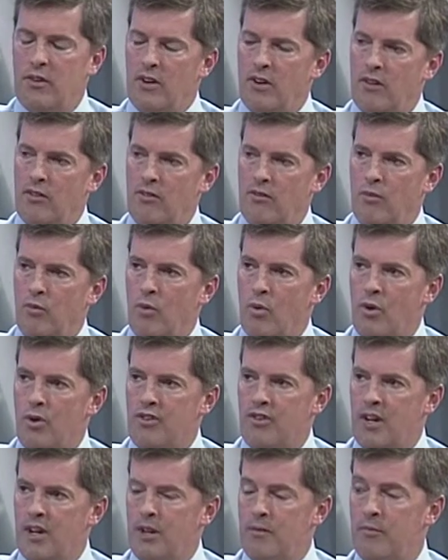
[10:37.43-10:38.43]
of
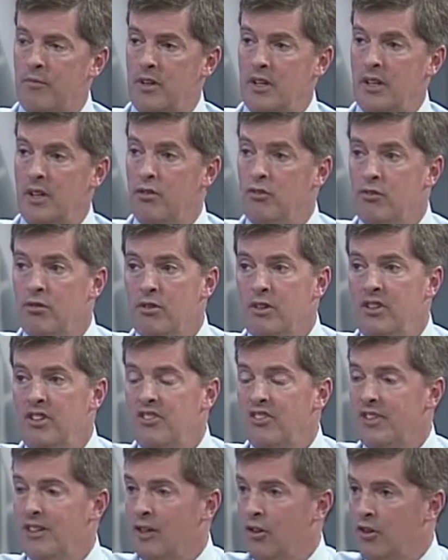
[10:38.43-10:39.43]
wartime
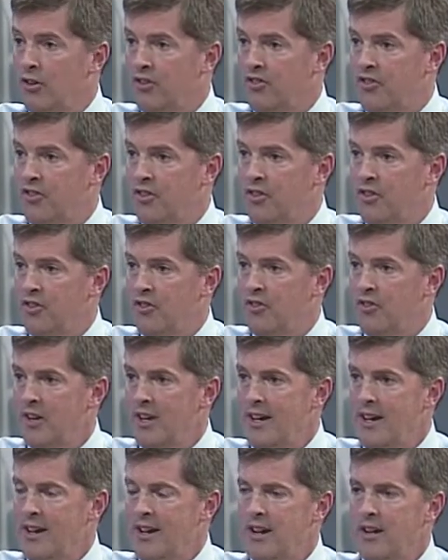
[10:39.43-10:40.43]
injuries, illnesses,
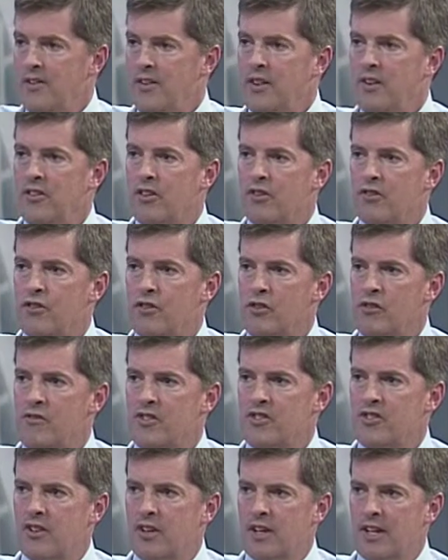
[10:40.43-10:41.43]
anything that's
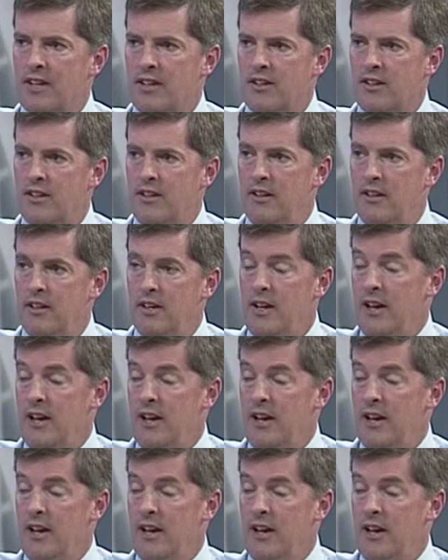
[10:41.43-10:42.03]
service connected.